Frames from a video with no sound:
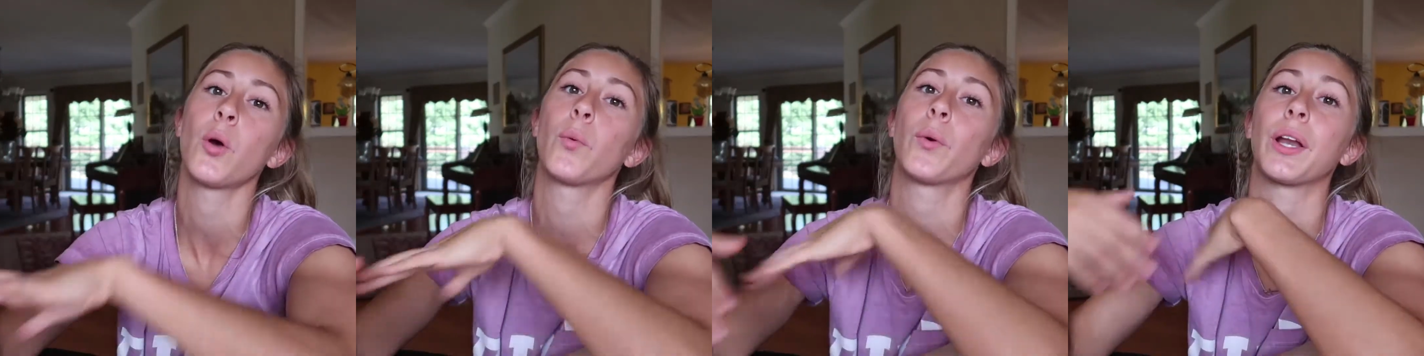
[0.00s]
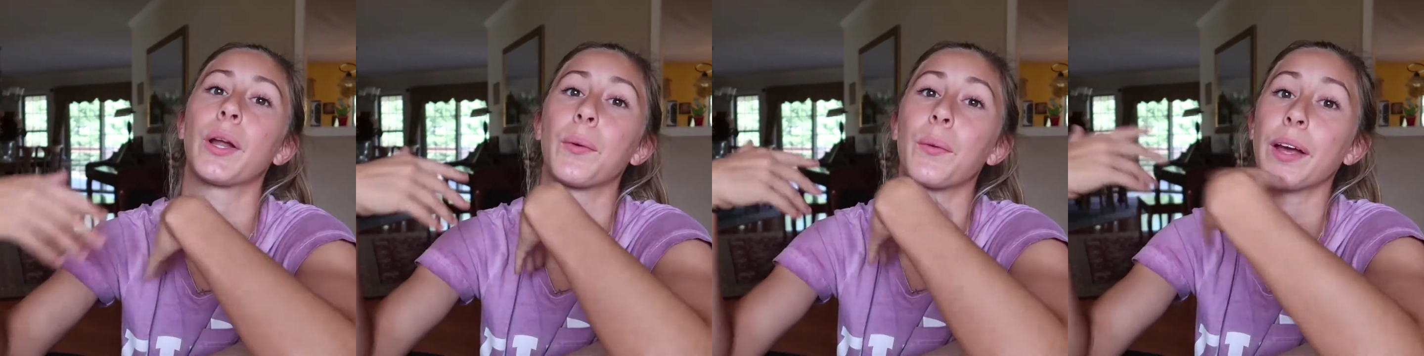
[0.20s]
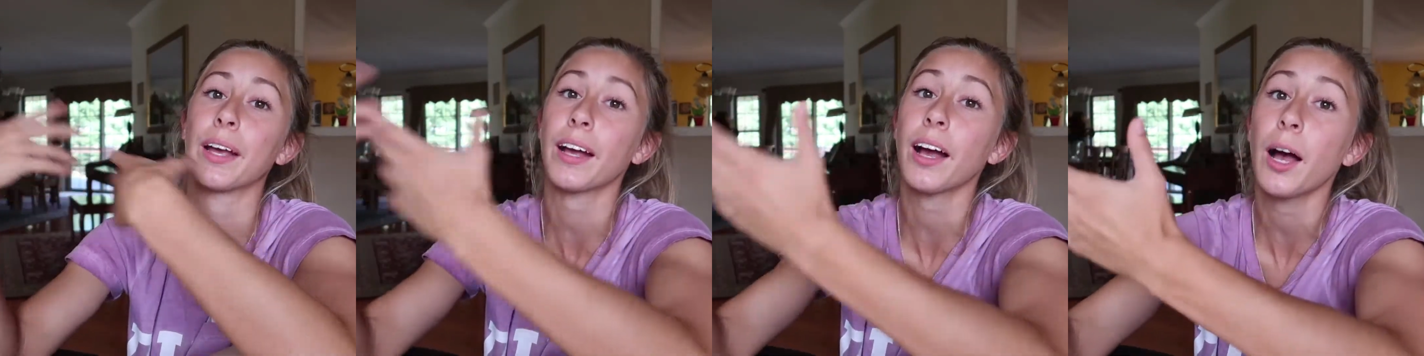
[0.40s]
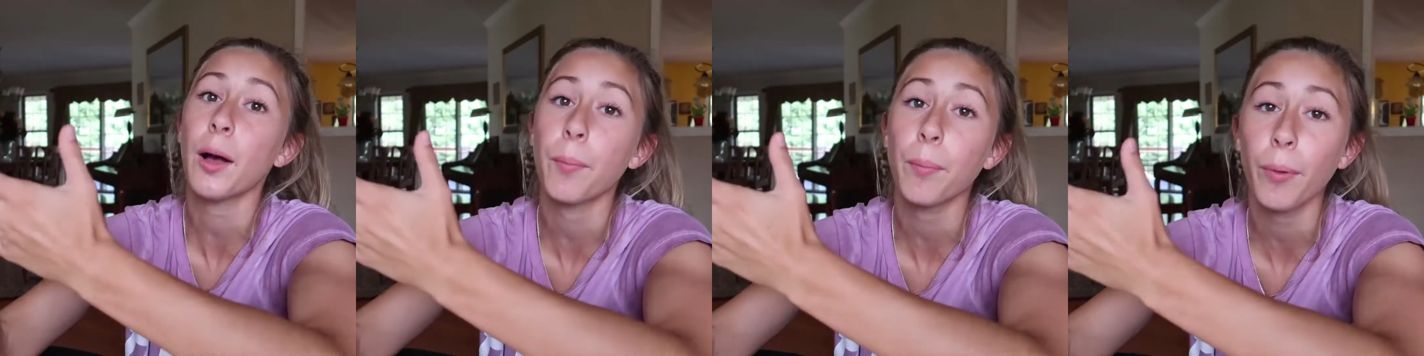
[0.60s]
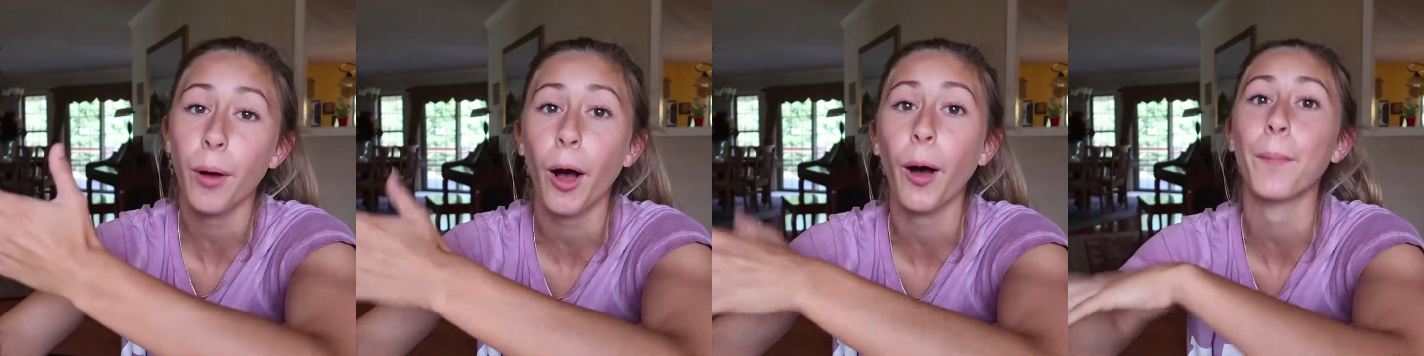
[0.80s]
when I wake
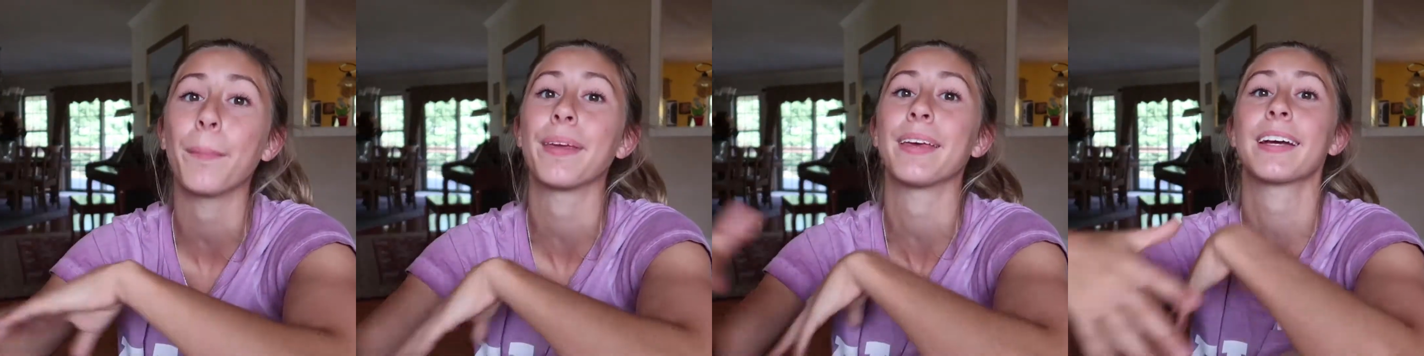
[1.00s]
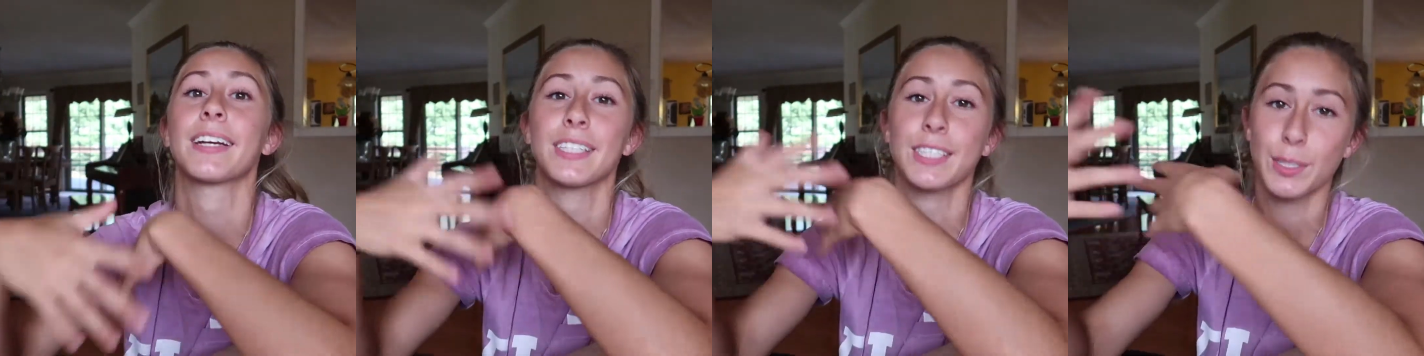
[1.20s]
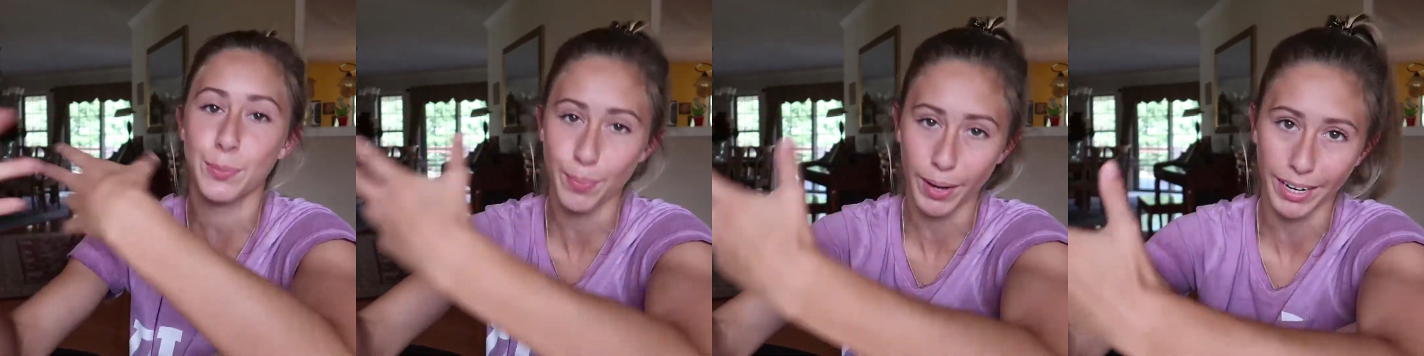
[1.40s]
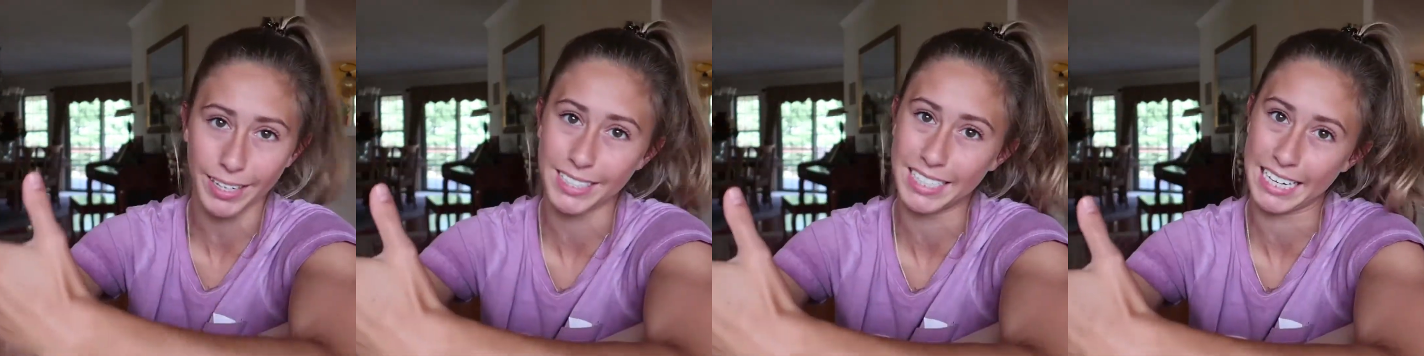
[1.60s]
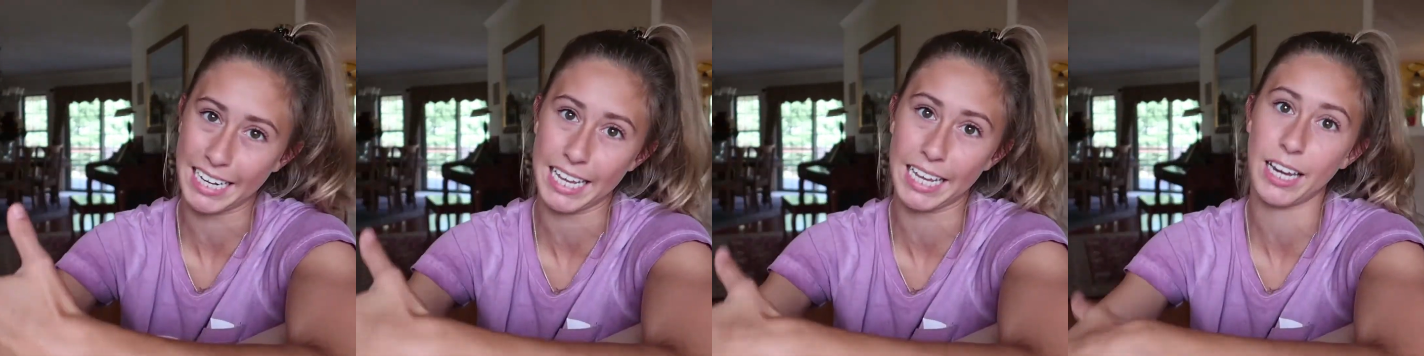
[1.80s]
up, I'll be
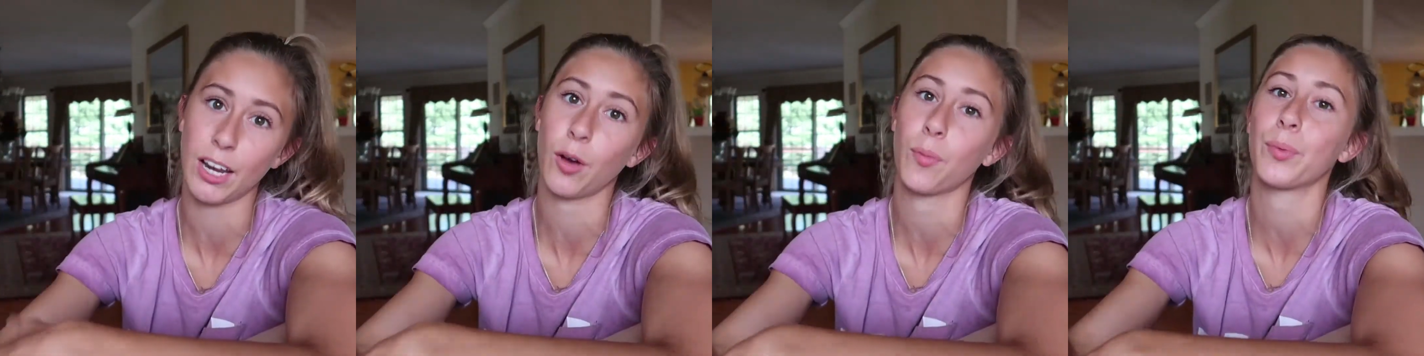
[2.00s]
expecting it.